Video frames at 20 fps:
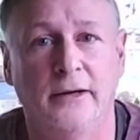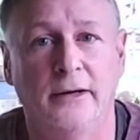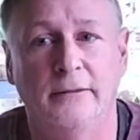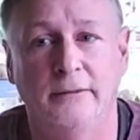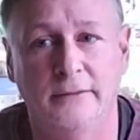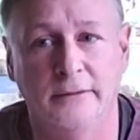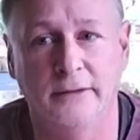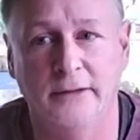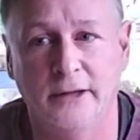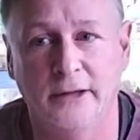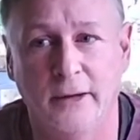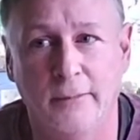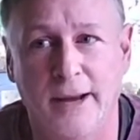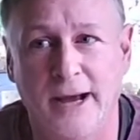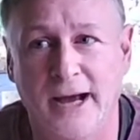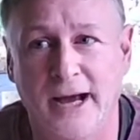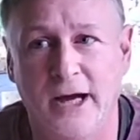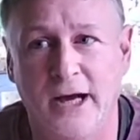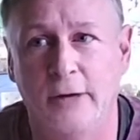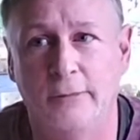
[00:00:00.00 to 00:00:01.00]
And, you know, no
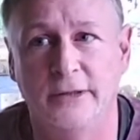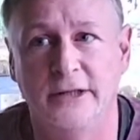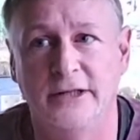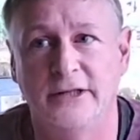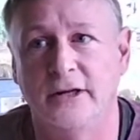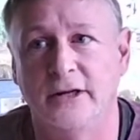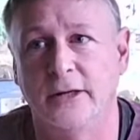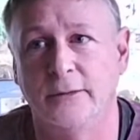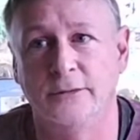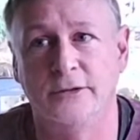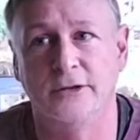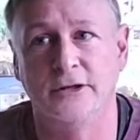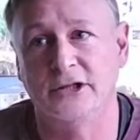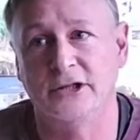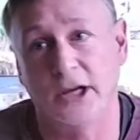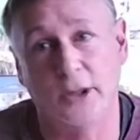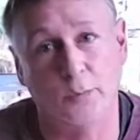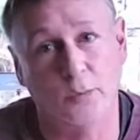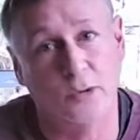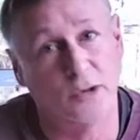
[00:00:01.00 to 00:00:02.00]
matter how many times you
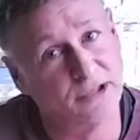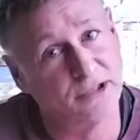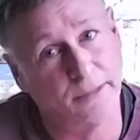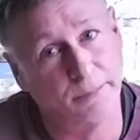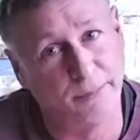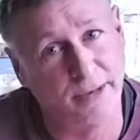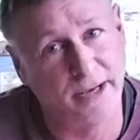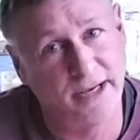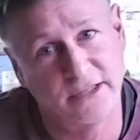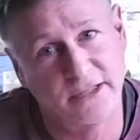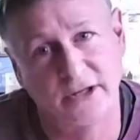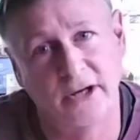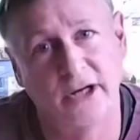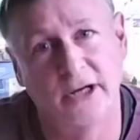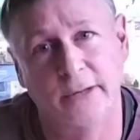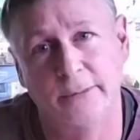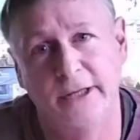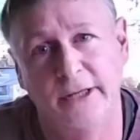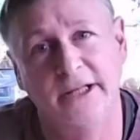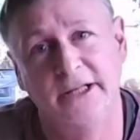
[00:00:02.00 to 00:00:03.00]
say, what's the best
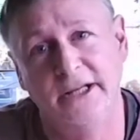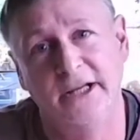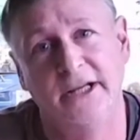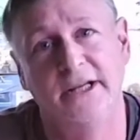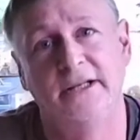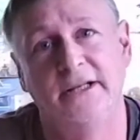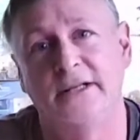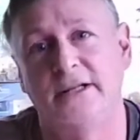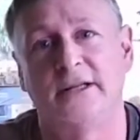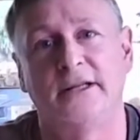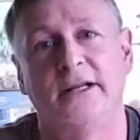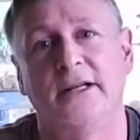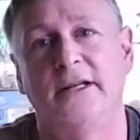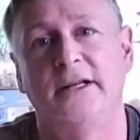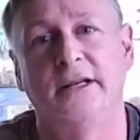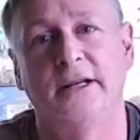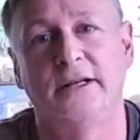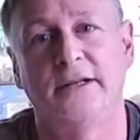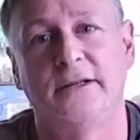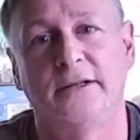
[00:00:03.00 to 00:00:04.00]
time of the year to
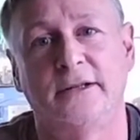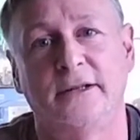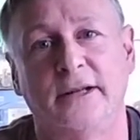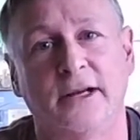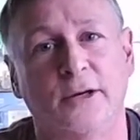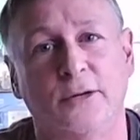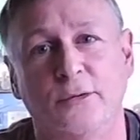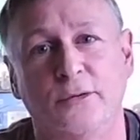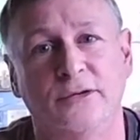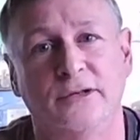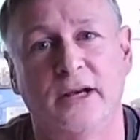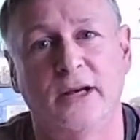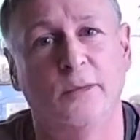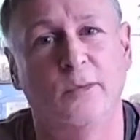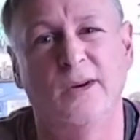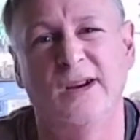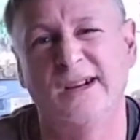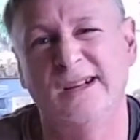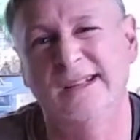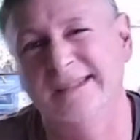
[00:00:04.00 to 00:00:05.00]
see this? They all
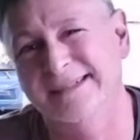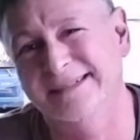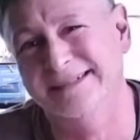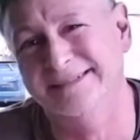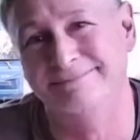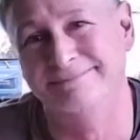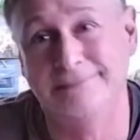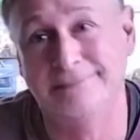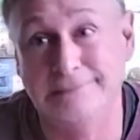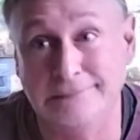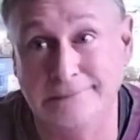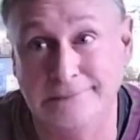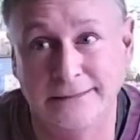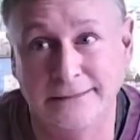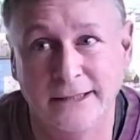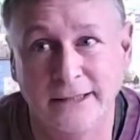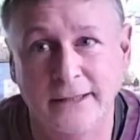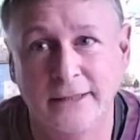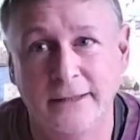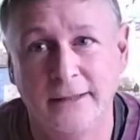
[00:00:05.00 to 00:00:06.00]
say, well,
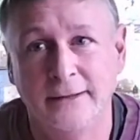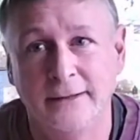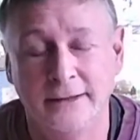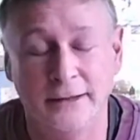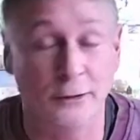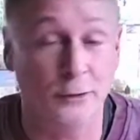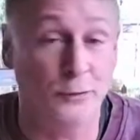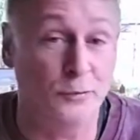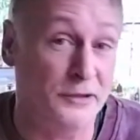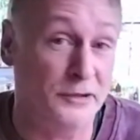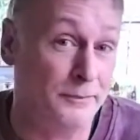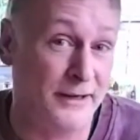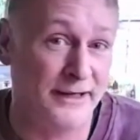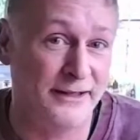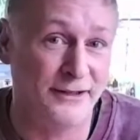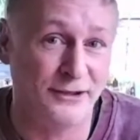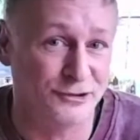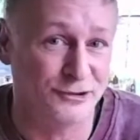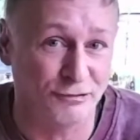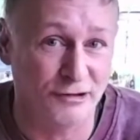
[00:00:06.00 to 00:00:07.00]
it all
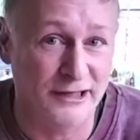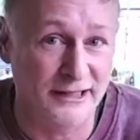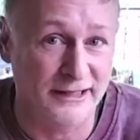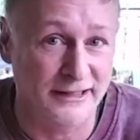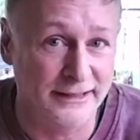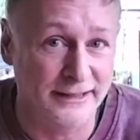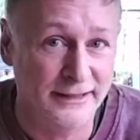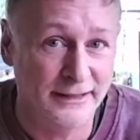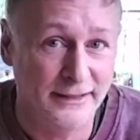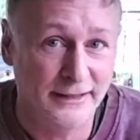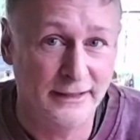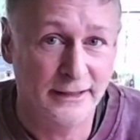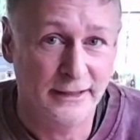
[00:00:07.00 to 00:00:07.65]
depends, really.